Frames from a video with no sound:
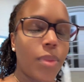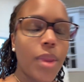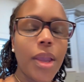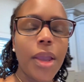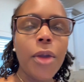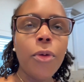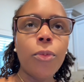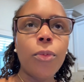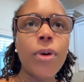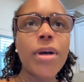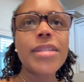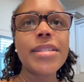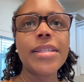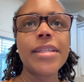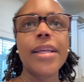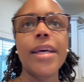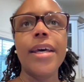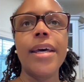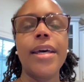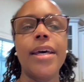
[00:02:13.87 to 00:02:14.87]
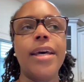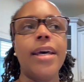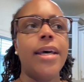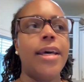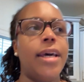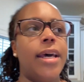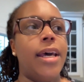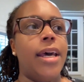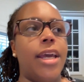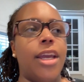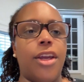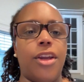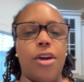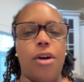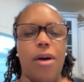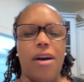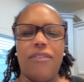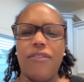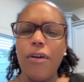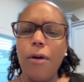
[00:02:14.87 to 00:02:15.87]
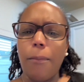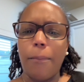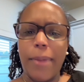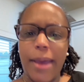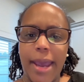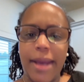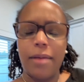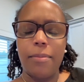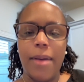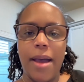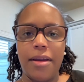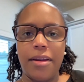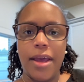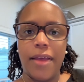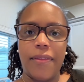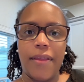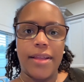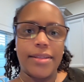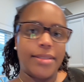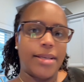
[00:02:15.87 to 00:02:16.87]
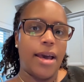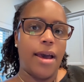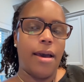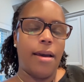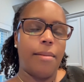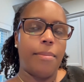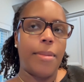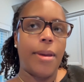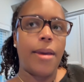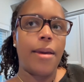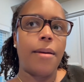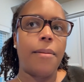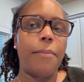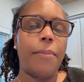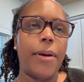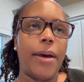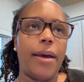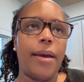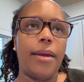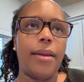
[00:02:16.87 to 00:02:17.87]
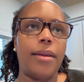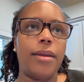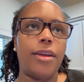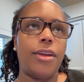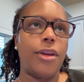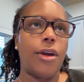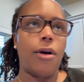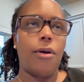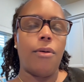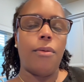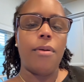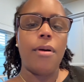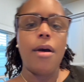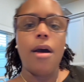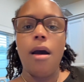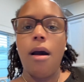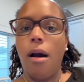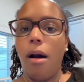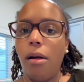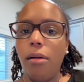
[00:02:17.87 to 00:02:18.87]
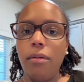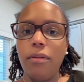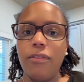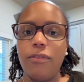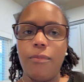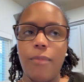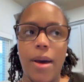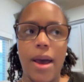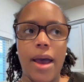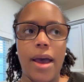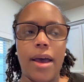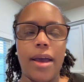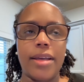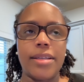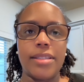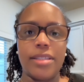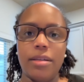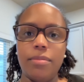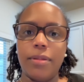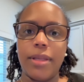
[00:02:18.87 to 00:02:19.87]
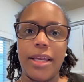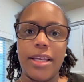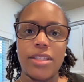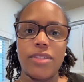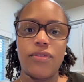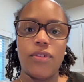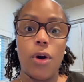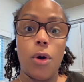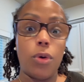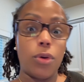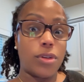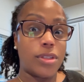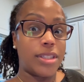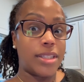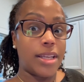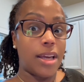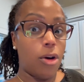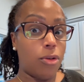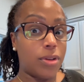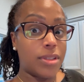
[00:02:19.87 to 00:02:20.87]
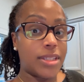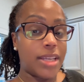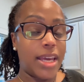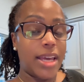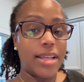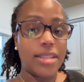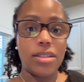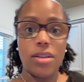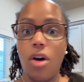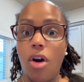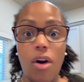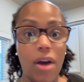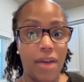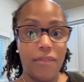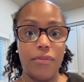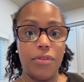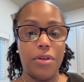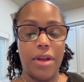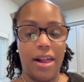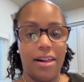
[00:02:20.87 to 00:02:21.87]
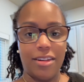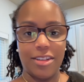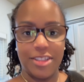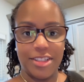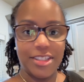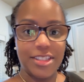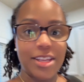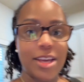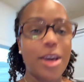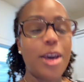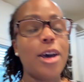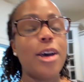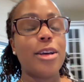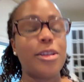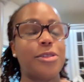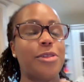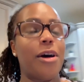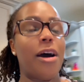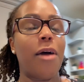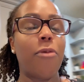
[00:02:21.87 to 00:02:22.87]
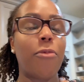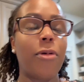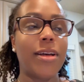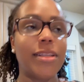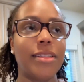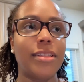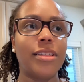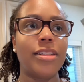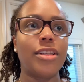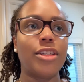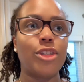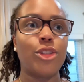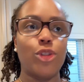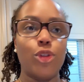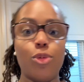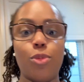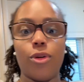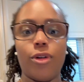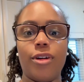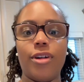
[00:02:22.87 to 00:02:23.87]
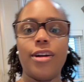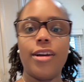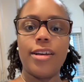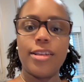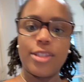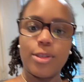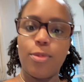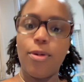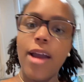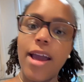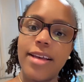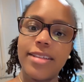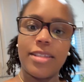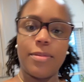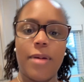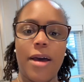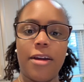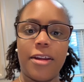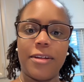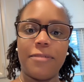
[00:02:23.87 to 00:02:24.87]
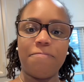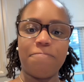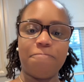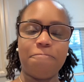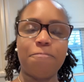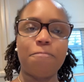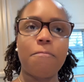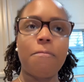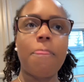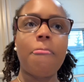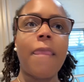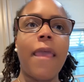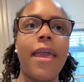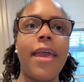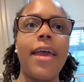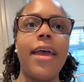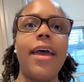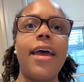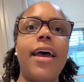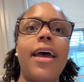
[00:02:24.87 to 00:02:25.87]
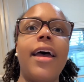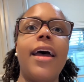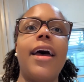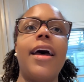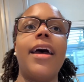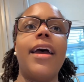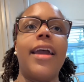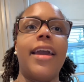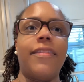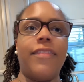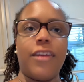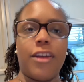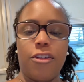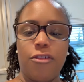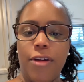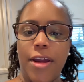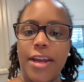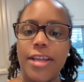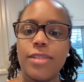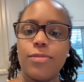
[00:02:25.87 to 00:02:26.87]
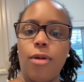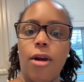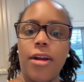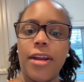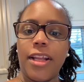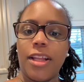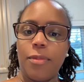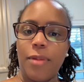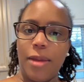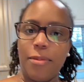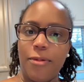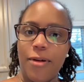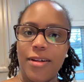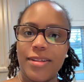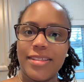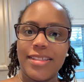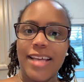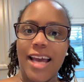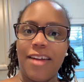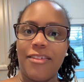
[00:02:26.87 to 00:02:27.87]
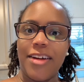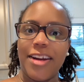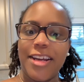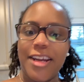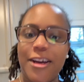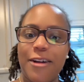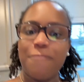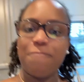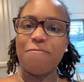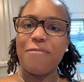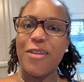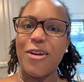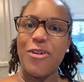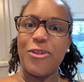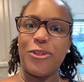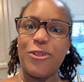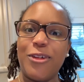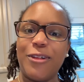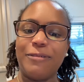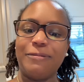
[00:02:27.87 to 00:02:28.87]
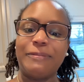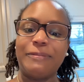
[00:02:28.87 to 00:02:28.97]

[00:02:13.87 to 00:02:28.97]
It wasn't, I felt bad about it at that time, but, all of my siblings, oldest kids, all have food allergies. So I wasn't super surprised about it. And the crane is barking at the people outside right now. Hold on.